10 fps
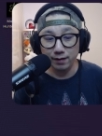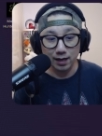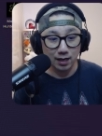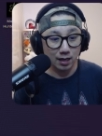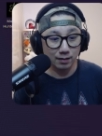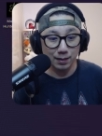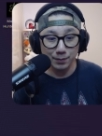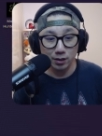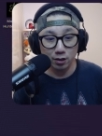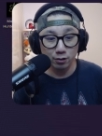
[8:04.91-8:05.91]
Uh, let me
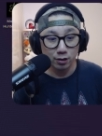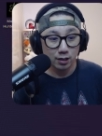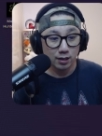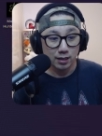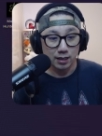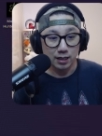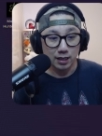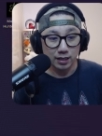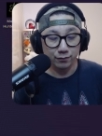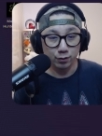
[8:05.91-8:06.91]
know
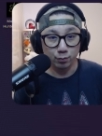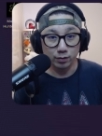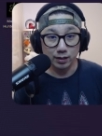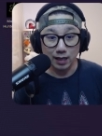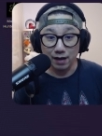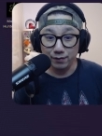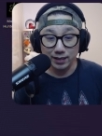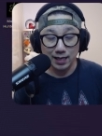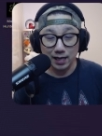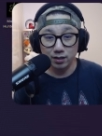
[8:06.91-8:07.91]
uh, if you have
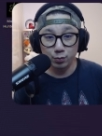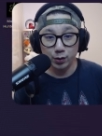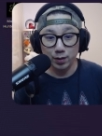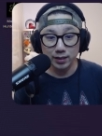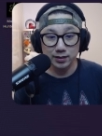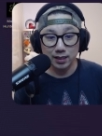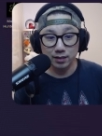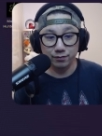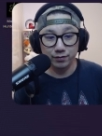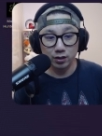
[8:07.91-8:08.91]
any other requests,
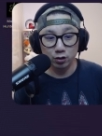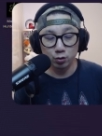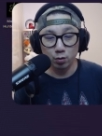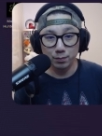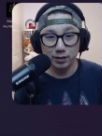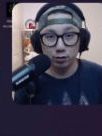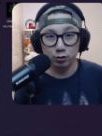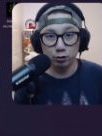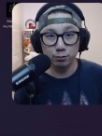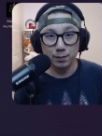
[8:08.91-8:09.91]
other videos you want me to
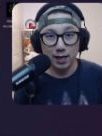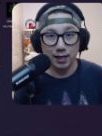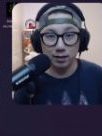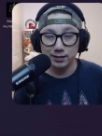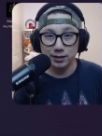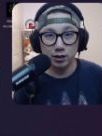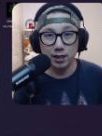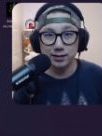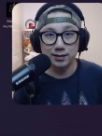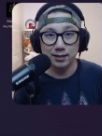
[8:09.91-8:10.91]
do, and I'll see you
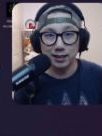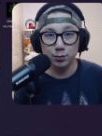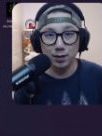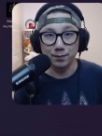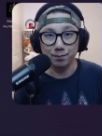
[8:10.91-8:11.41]
guys in the next one.